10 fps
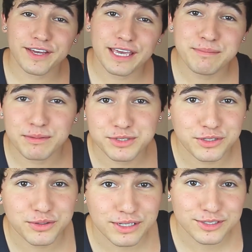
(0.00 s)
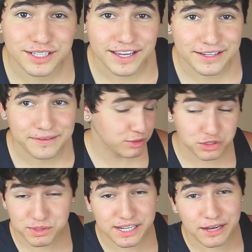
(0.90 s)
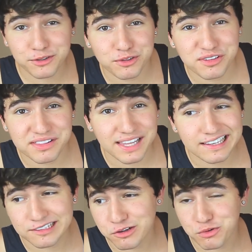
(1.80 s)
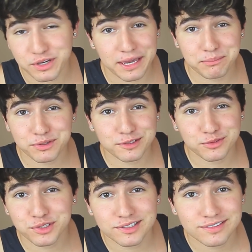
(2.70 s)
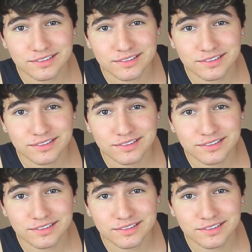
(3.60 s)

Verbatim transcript: if I came up to you and I was like, would you be down to go to the lake and go camping this weekend?